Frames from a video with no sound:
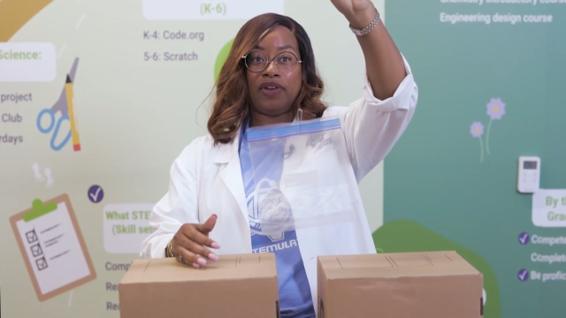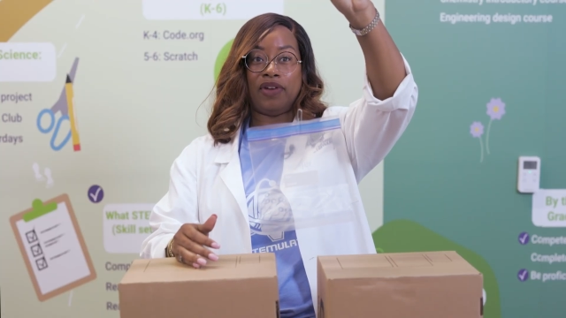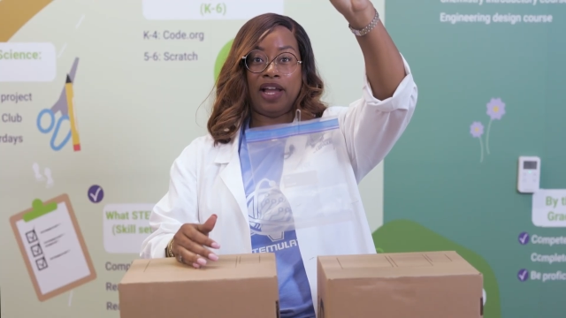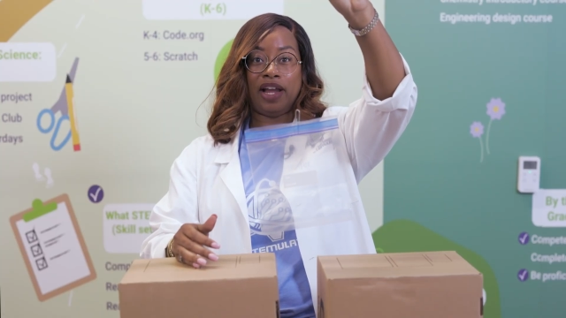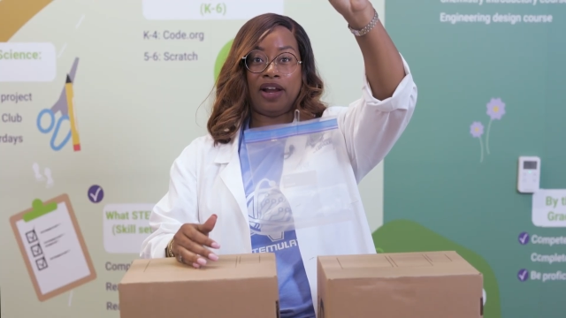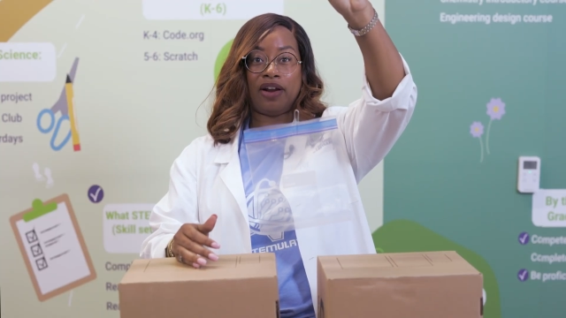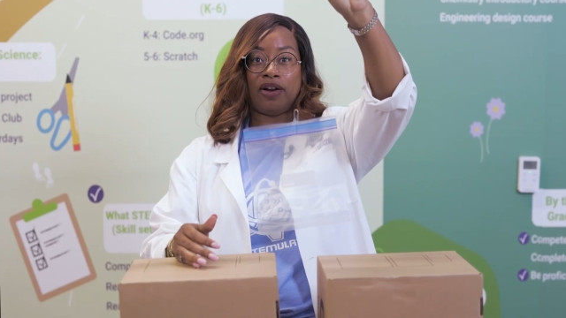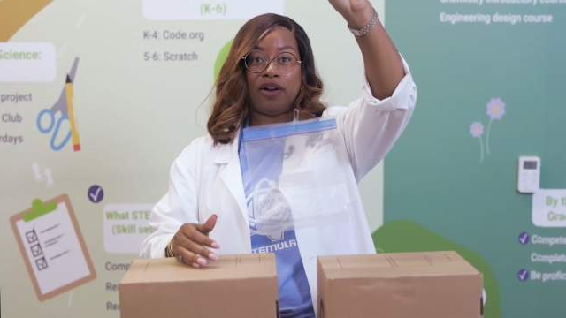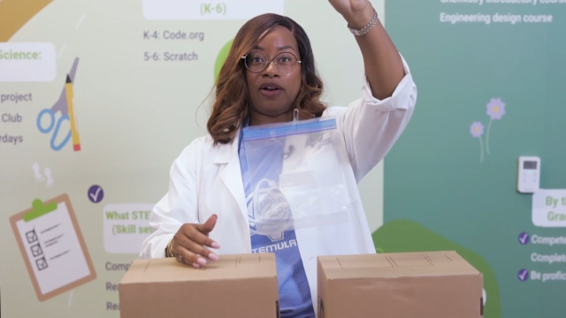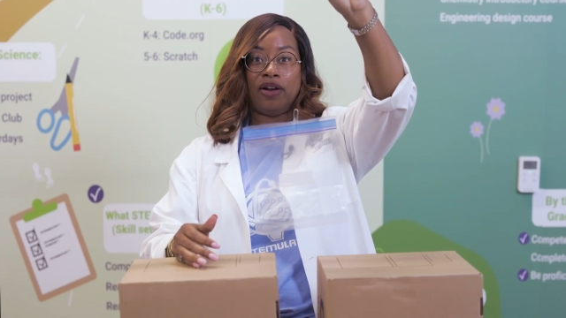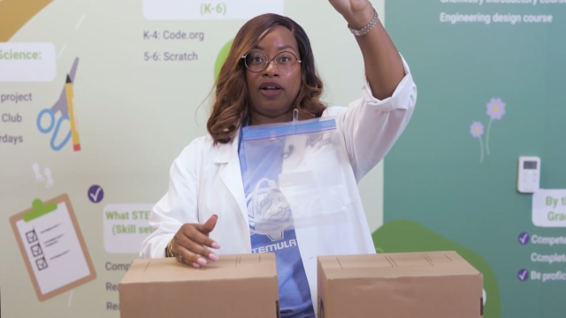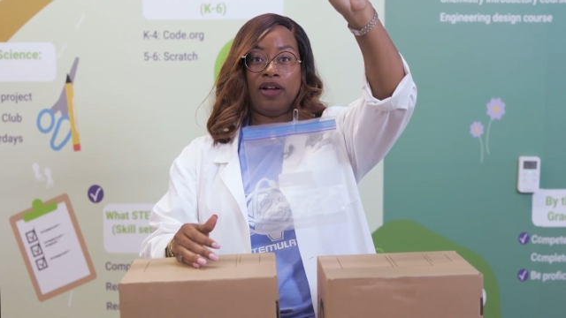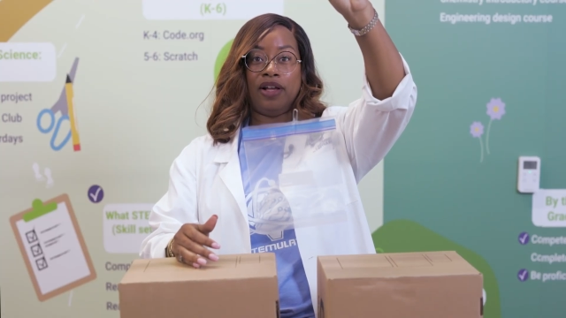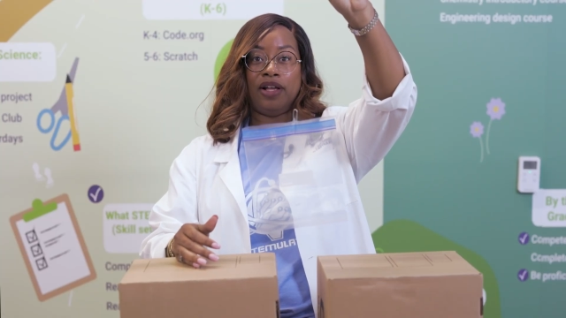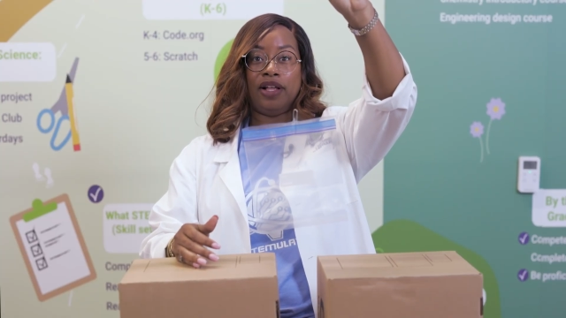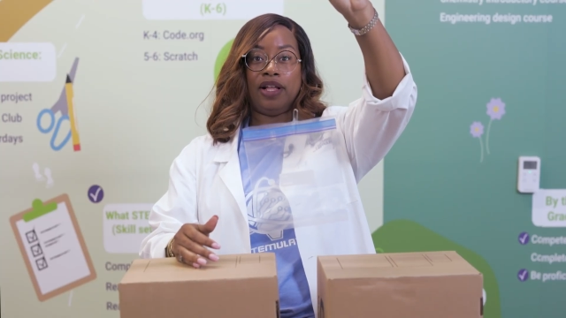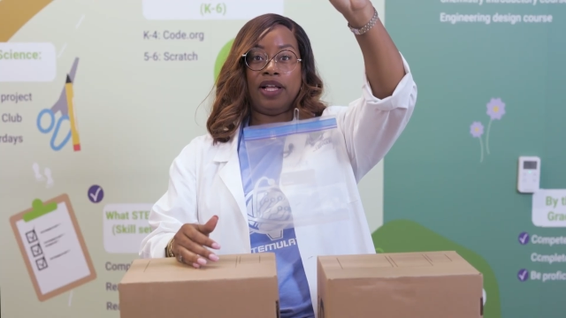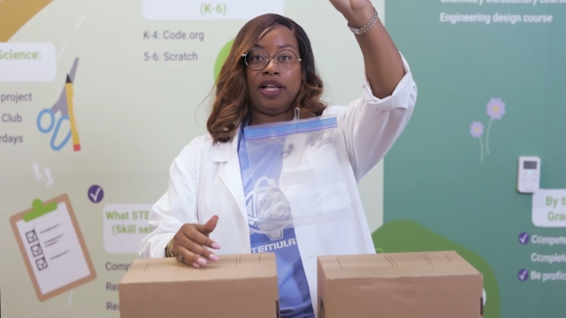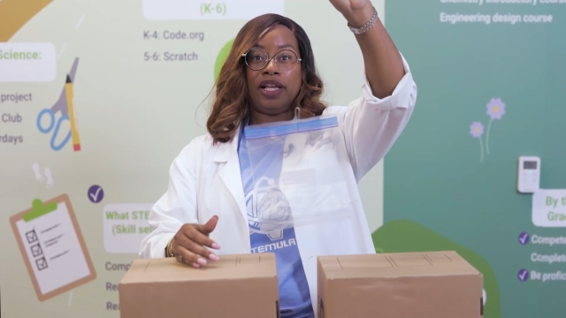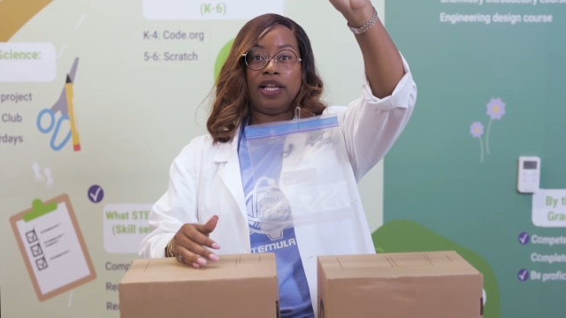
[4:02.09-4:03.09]
hair
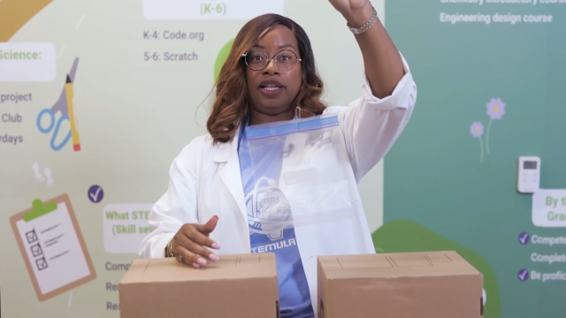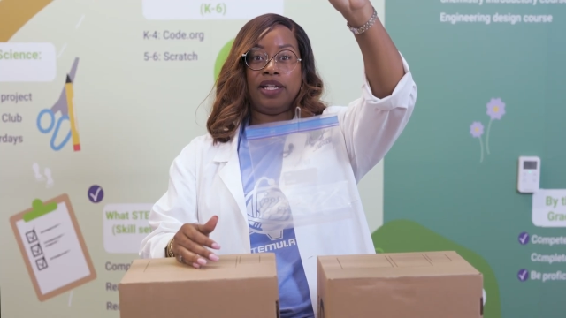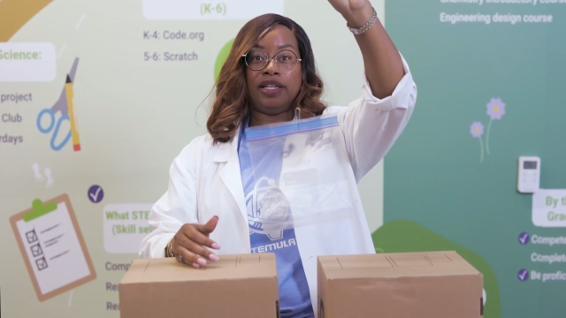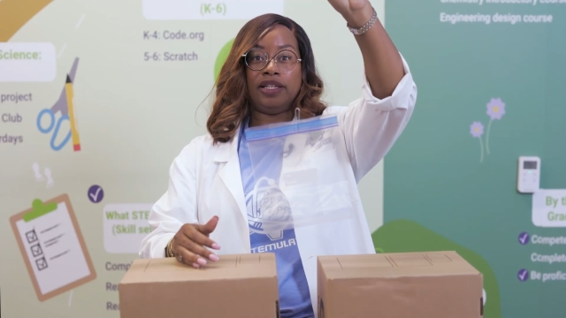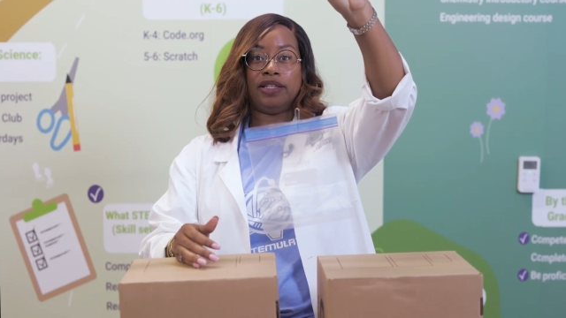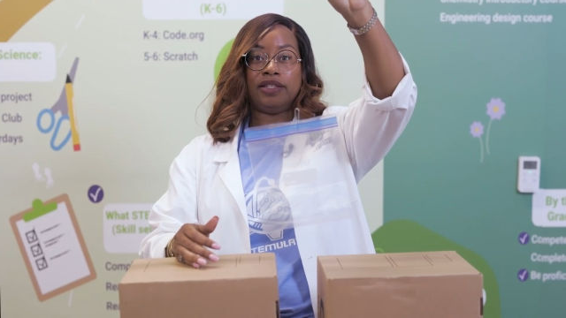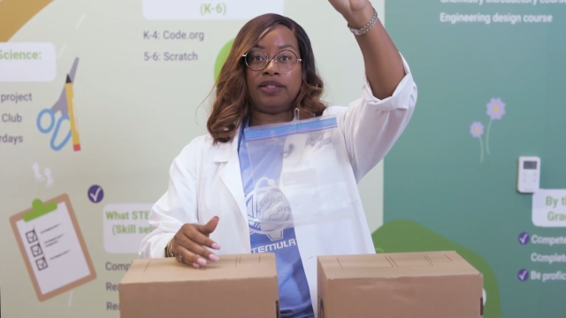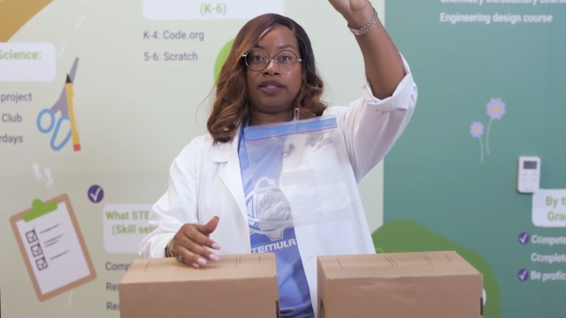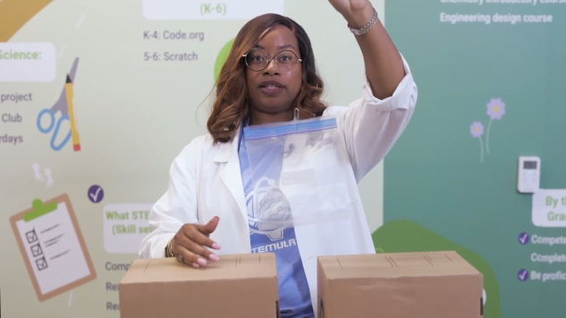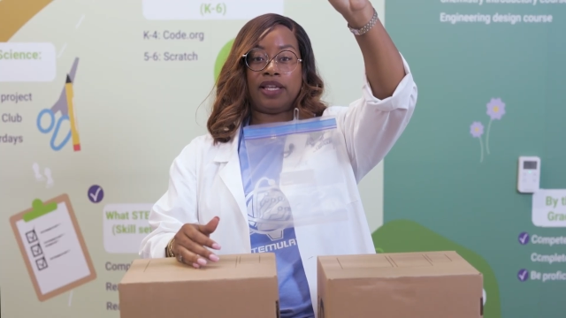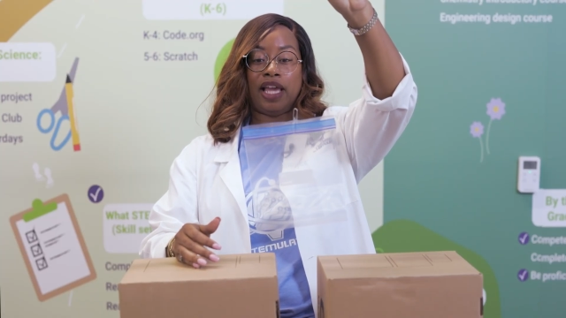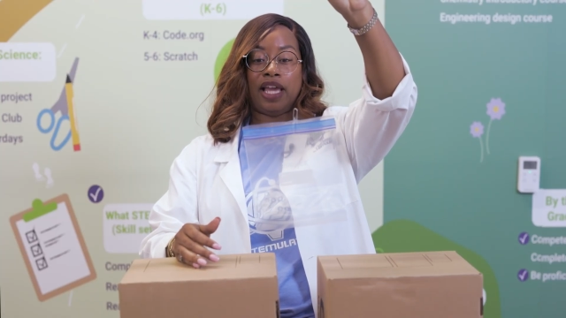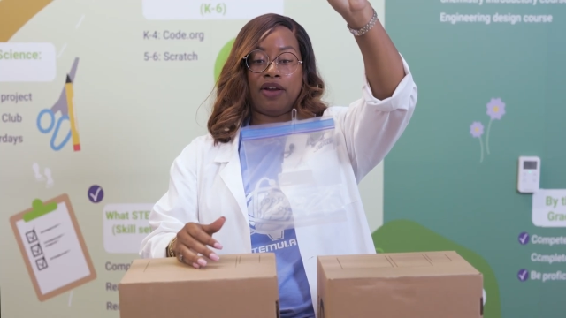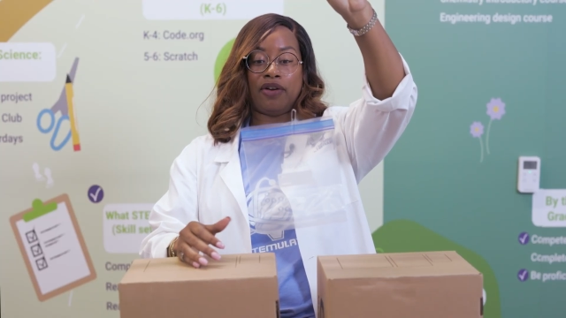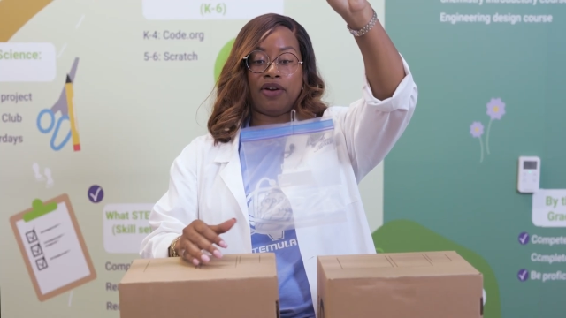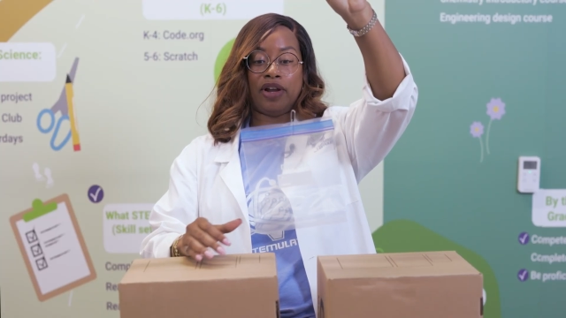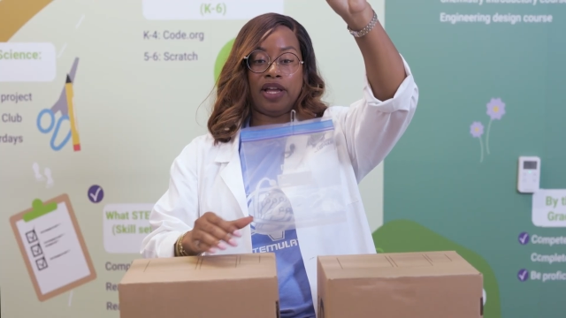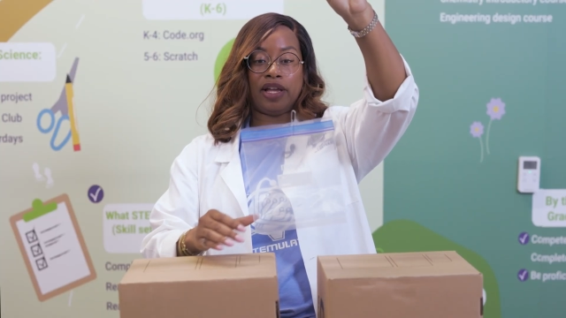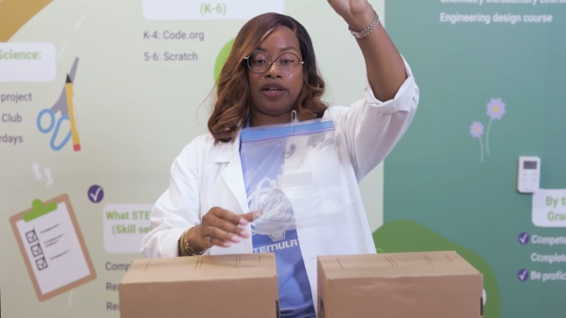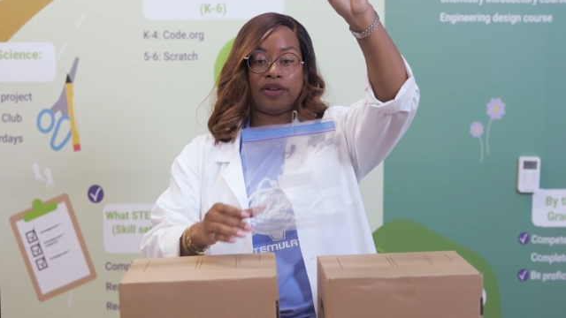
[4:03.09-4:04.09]
is
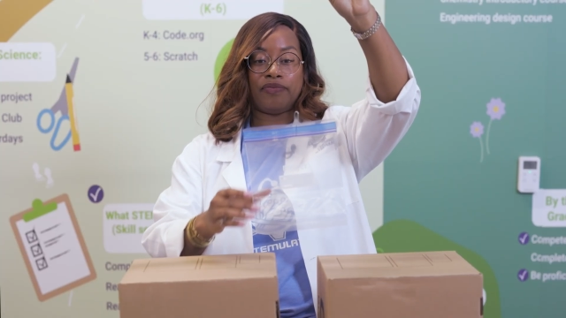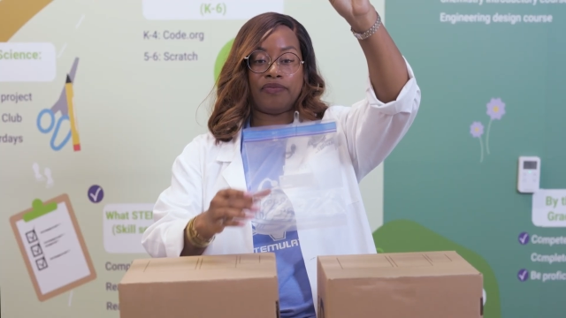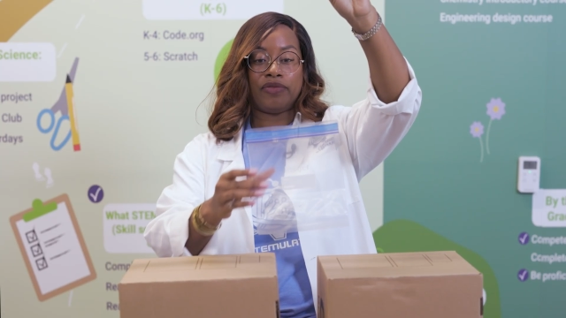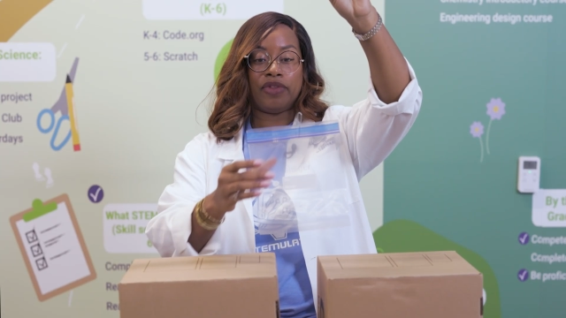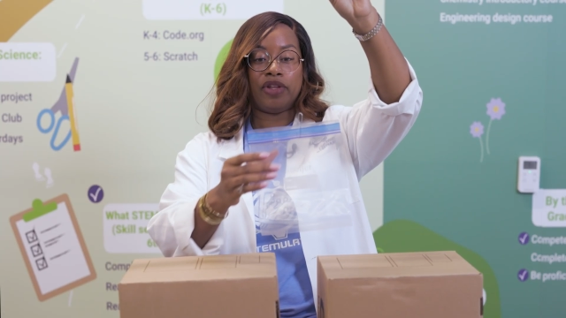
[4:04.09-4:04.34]
carrying.